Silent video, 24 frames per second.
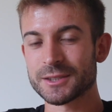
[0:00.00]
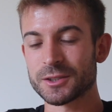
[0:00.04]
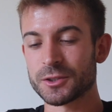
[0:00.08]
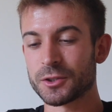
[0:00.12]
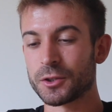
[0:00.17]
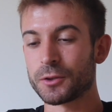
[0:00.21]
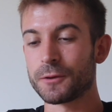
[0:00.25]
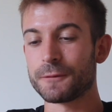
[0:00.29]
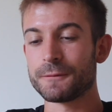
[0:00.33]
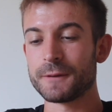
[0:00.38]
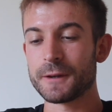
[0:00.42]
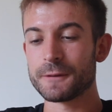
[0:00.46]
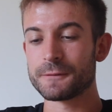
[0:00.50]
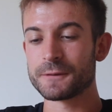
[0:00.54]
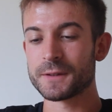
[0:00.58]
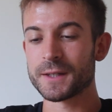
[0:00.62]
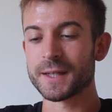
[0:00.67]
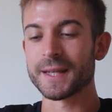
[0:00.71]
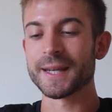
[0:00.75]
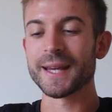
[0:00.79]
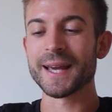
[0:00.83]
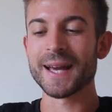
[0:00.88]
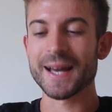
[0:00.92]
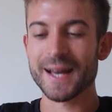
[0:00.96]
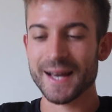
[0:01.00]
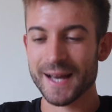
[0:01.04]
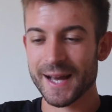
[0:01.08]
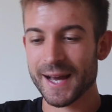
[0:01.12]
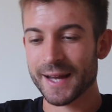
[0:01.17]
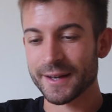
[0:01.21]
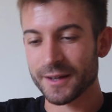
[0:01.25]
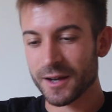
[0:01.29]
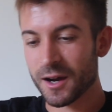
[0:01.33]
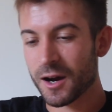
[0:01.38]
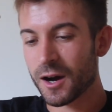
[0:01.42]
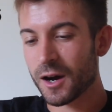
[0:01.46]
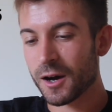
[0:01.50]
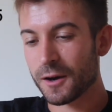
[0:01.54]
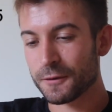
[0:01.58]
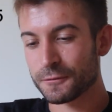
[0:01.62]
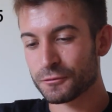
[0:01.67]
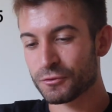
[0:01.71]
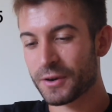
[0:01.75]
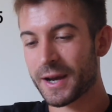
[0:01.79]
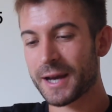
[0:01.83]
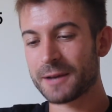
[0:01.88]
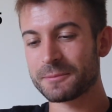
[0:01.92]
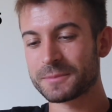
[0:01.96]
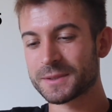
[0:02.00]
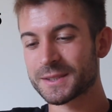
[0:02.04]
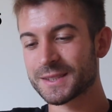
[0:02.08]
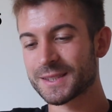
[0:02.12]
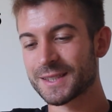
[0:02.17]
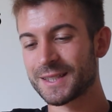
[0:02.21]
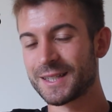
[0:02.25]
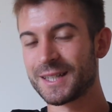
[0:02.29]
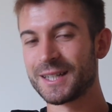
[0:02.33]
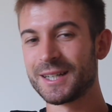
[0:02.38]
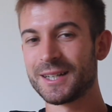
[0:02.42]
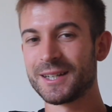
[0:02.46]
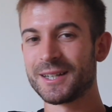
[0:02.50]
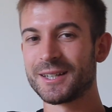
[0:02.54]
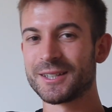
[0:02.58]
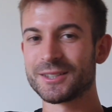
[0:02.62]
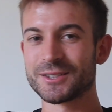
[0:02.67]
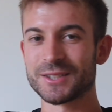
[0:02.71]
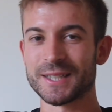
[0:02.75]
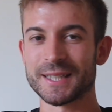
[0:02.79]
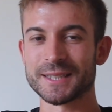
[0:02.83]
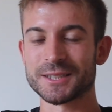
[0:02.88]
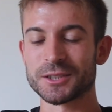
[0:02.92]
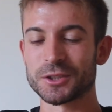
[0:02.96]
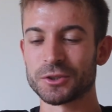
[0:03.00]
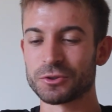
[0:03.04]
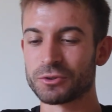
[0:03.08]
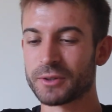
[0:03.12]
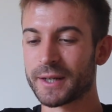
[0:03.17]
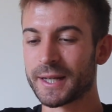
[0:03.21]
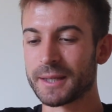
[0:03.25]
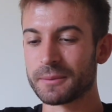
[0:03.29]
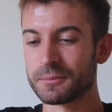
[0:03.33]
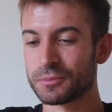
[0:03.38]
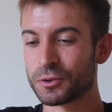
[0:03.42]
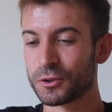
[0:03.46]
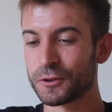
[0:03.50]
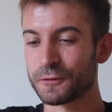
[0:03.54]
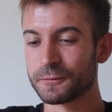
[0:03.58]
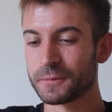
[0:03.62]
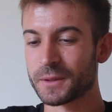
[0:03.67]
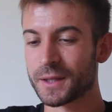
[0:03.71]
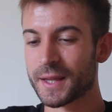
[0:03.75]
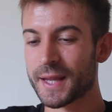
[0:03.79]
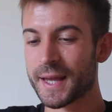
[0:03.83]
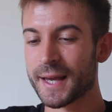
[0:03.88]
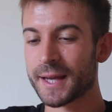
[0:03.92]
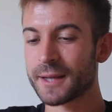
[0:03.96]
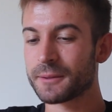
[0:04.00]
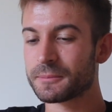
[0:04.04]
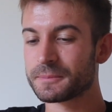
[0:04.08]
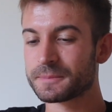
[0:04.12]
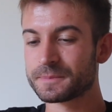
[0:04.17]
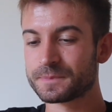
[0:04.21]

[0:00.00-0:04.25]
to do 50 and a half reps. So that's a great improvement there.